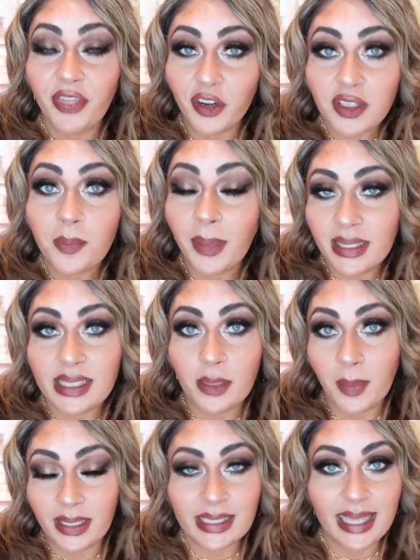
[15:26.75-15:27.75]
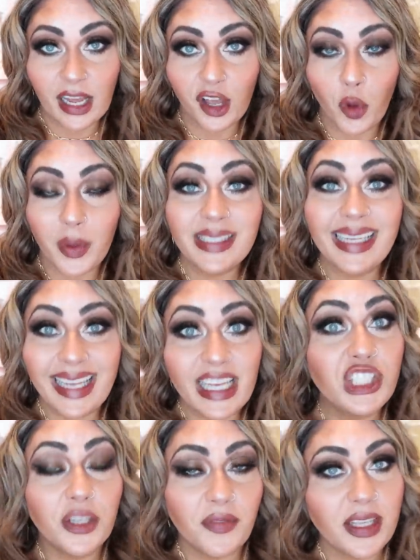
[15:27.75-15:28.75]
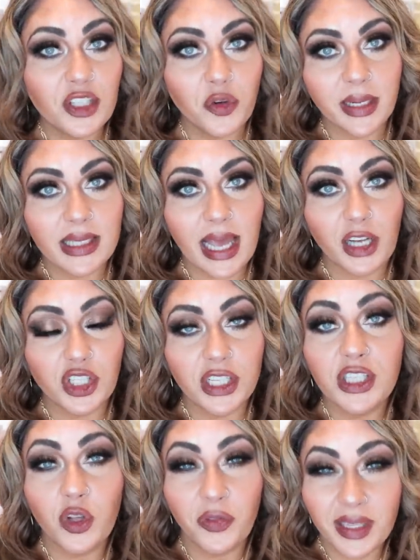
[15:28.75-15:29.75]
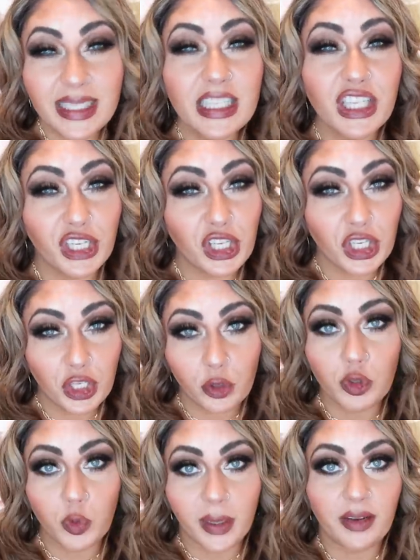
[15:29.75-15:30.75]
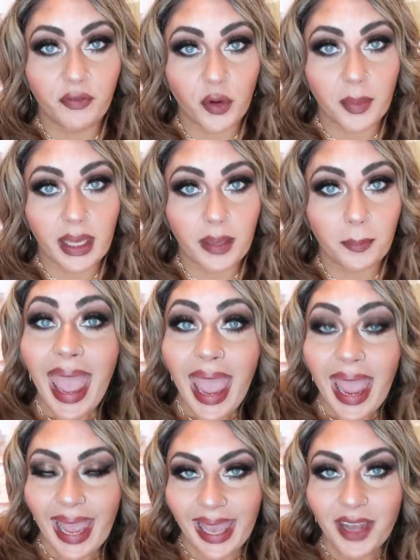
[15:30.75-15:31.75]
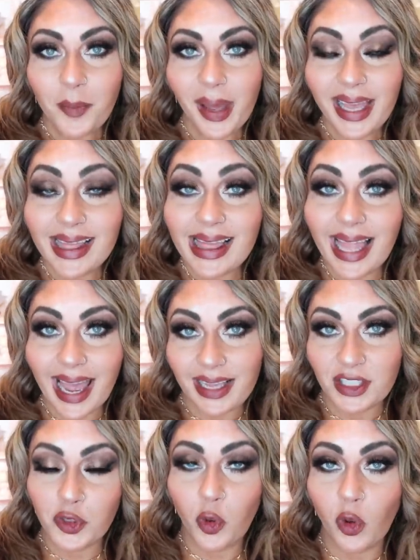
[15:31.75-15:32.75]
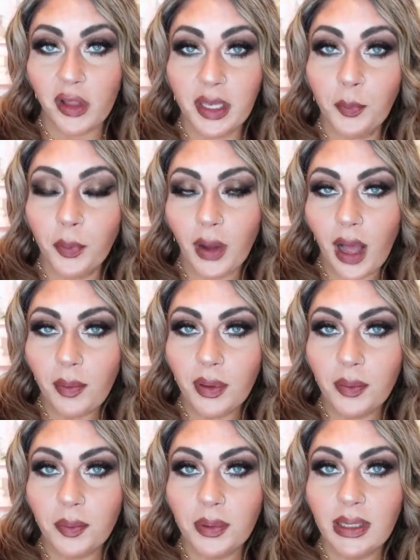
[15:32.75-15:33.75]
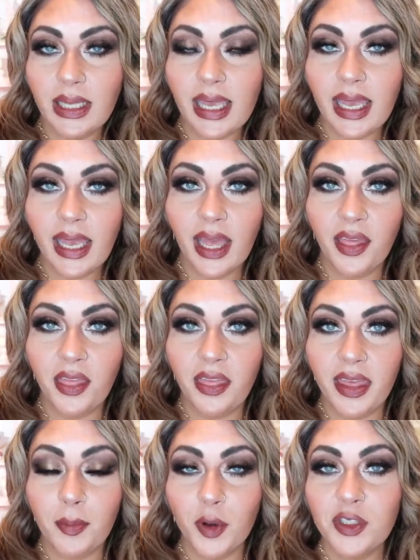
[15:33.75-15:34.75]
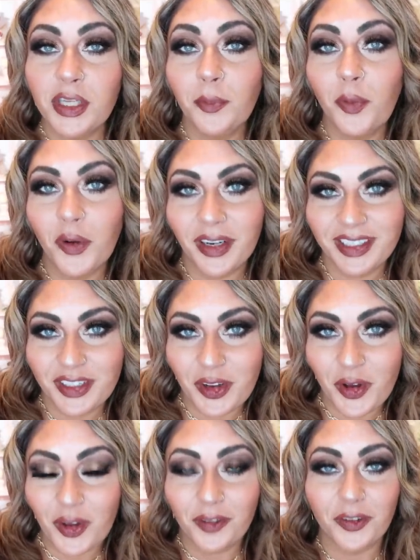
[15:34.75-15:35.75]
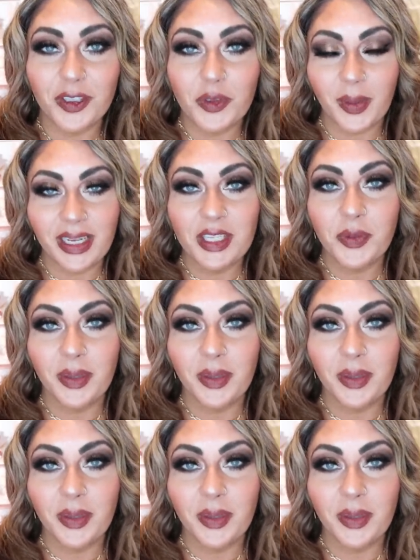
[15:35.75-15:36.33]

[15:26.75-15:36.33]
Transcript: There's months and months that go into each of these transactions, so this is a huge win for me. And my last goal, and probably the most important goal for twenty